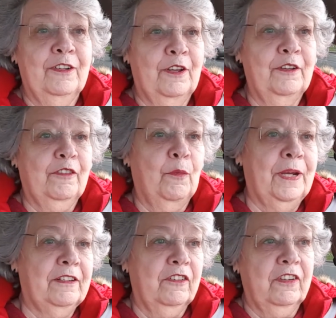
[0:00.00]
know, it's a
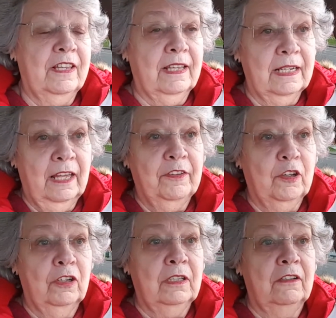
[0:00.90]
wait and see thing. Now the
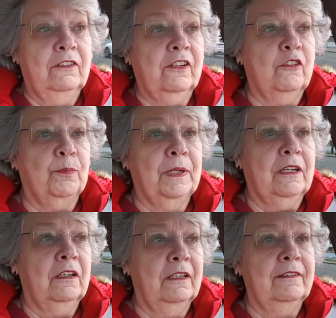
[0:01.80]
good news is,
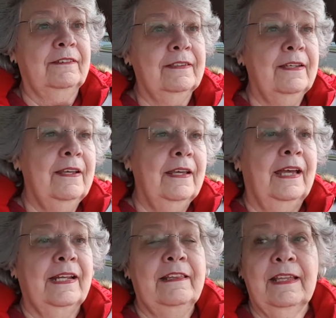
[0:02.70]
because,
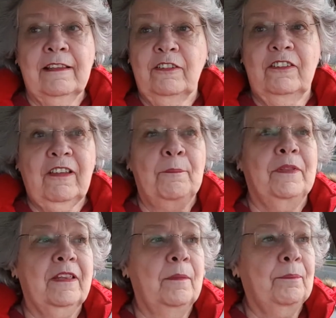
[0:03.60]
and I think this is
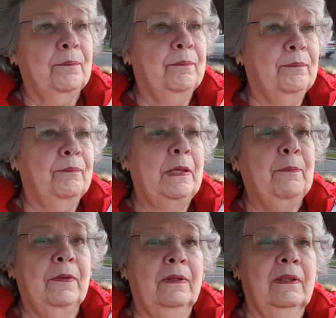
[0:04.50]
something that
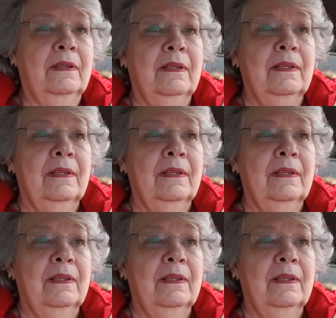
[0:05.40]
people